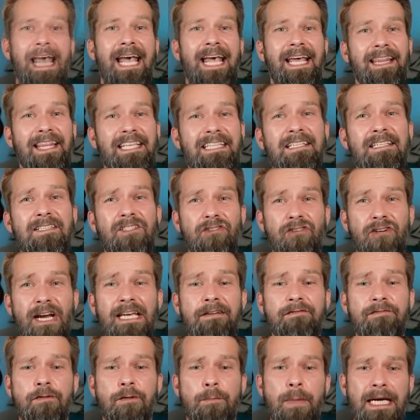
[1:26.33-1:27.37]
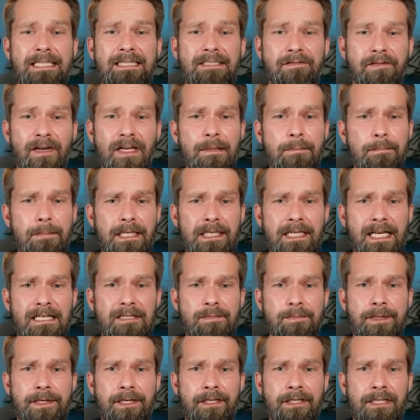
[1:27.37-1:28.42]
And this is great for my development
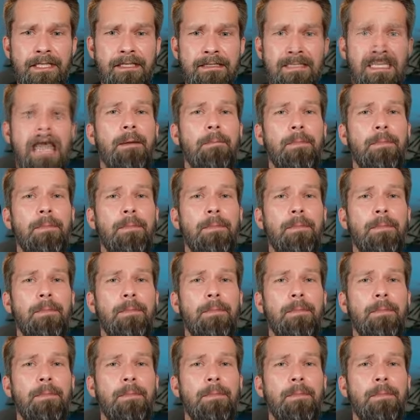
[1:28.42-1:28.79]
experience,